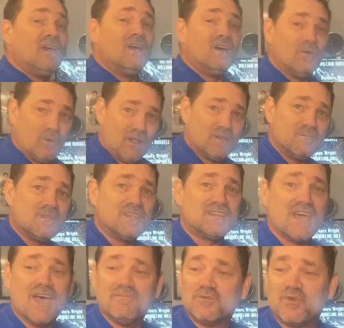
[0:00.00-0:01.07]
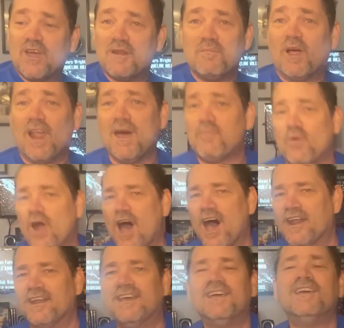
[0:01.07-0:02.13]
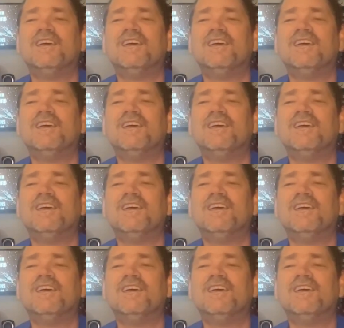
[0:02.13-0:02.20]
welcome to the time treadmill. I'm Ron,